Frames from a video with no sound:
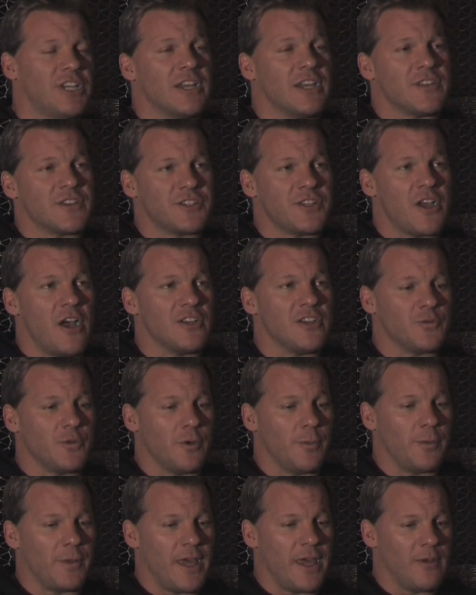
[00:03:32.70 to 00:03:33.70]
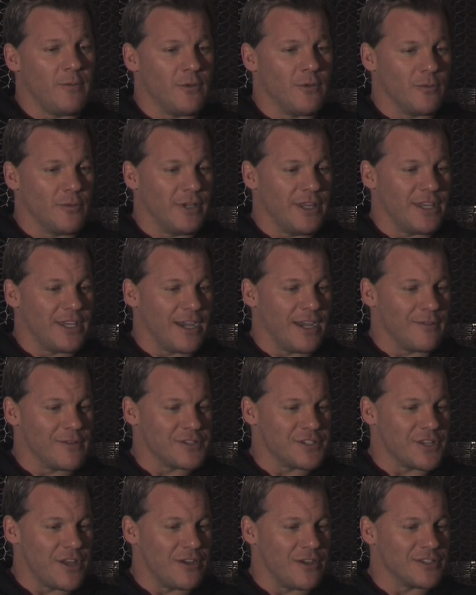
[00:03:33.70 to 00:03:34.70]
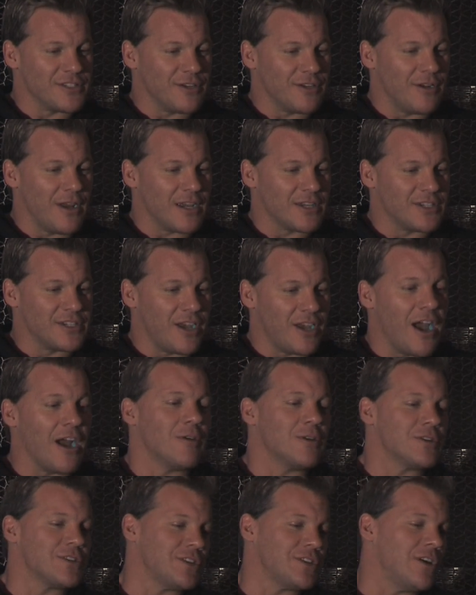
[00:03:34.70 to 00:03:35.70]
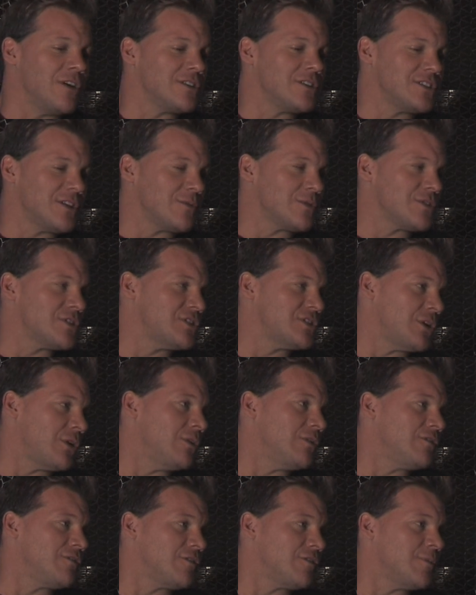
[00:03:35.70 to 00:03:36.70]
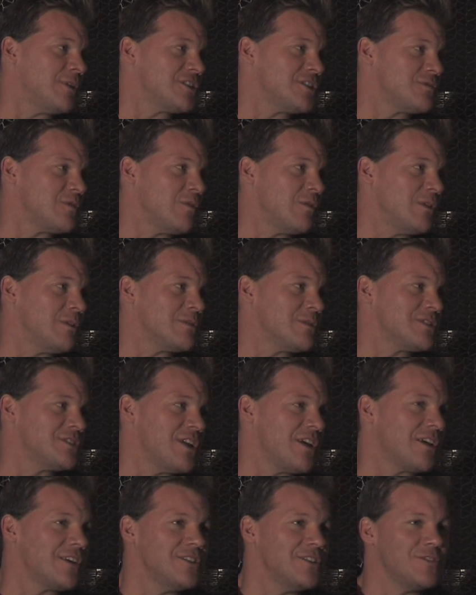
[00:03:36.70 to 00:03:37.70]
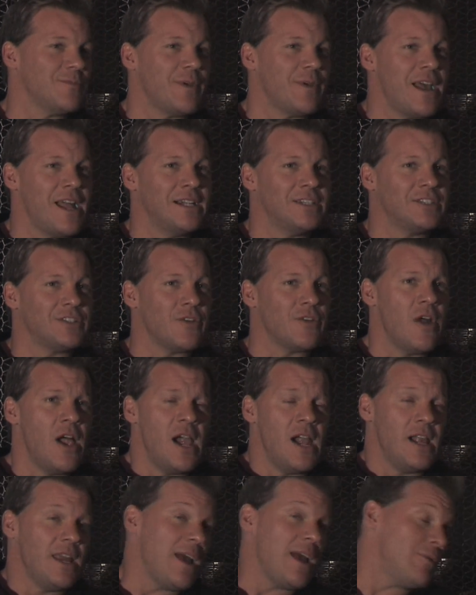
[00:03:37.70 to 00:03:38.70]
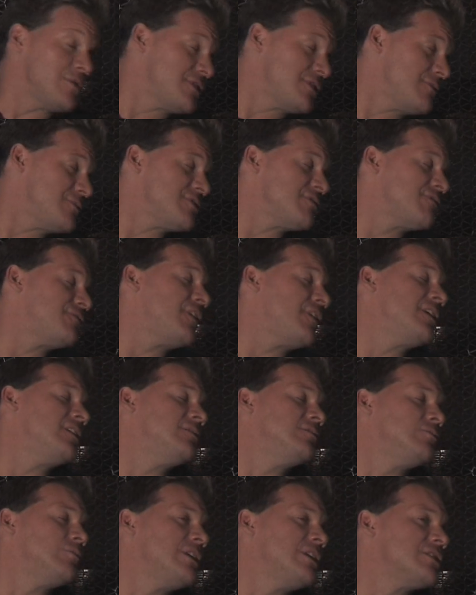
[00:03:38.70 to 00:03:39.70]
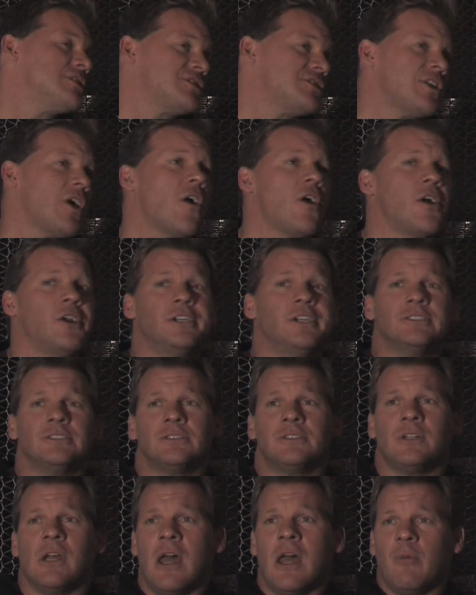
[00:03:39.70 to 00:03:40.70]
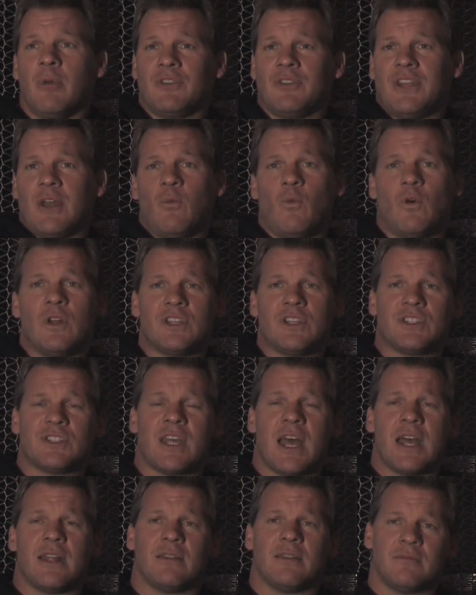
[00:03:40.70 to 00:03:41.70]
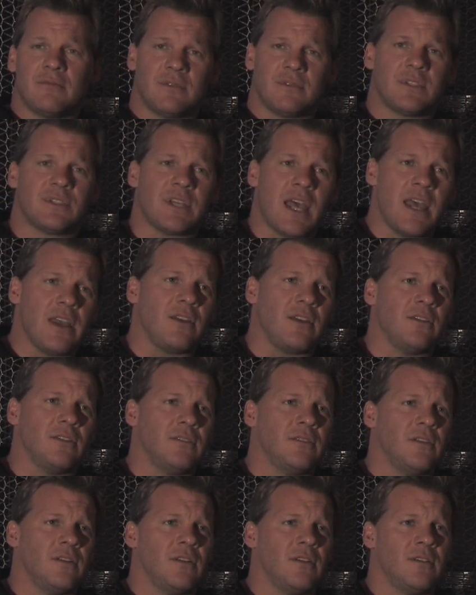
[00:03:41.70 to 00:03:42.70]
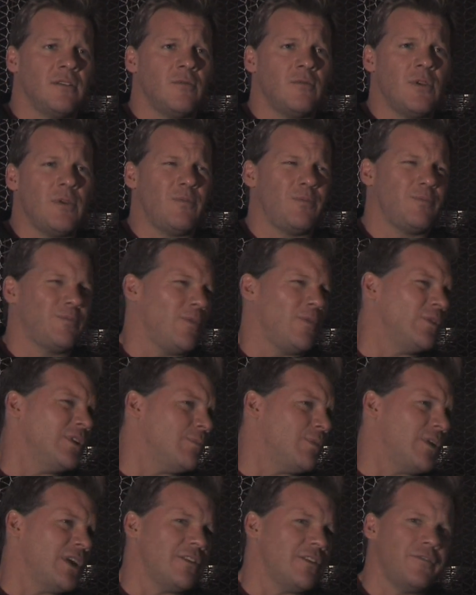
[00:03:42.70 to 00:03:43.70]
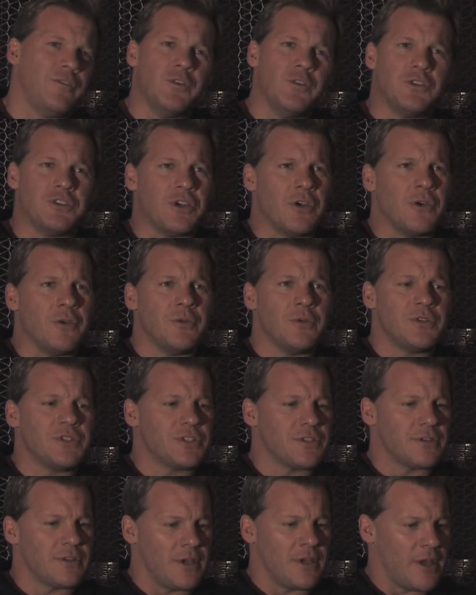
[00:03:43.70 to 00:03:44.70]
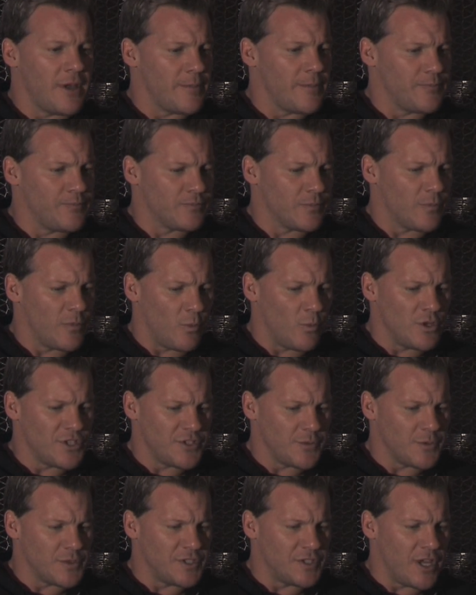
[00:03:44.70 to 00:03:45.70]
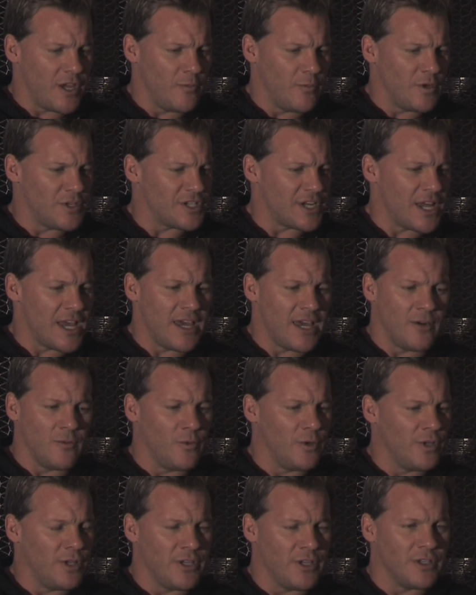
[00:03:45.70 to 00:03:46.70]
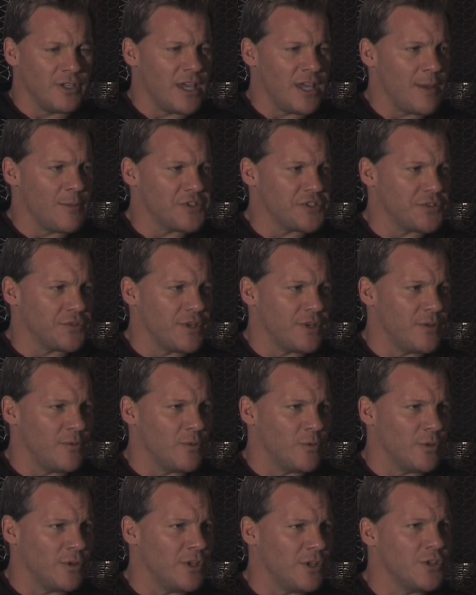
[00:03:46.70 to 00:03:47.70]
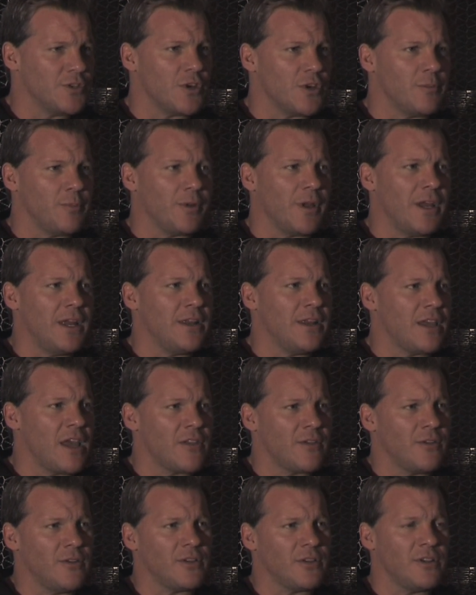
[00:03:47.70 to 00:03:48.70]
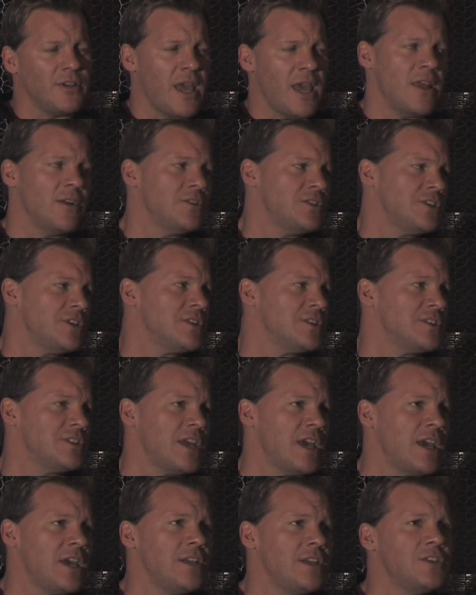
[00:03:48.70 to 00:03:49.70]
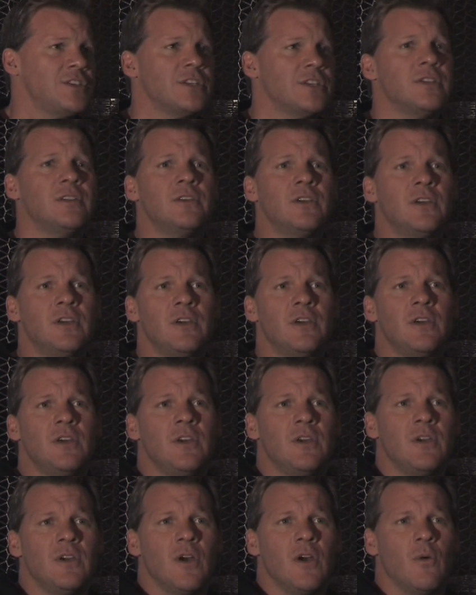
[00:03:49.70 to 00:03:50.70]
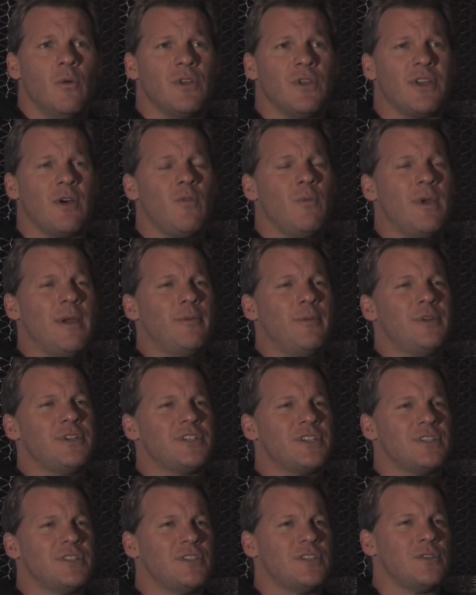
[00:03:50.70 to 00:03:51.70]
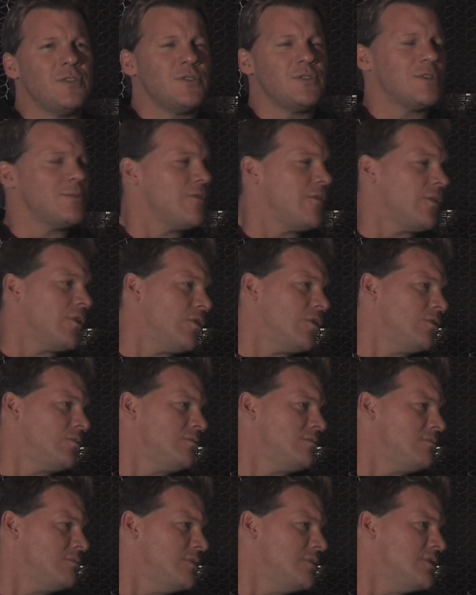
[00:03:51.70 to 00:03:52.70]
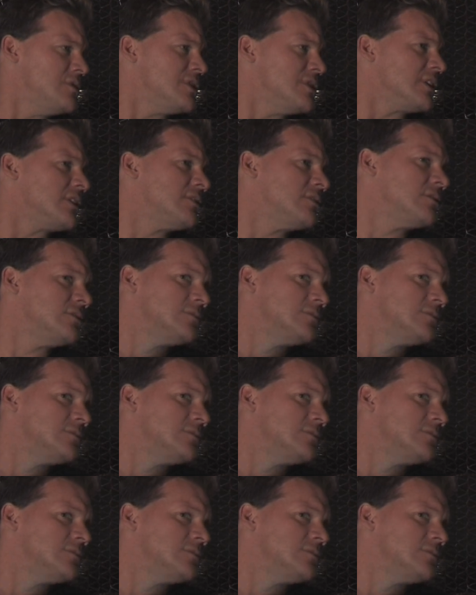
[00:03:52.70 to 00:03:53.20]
yeah, yeah. The songs we were playing weren't really cover songs; they were actually our songs that were stolen from us while we were stuck in Japan. So yeah, it was it was a fun way to start. But then once that cycle, uh, uh, we only played a few shows. Um, but once it was done, Rich and I had a really good chemistry, and we really enjoyed playing together and a good energy on stage. And we thought, well, maybe we should do some of our own music.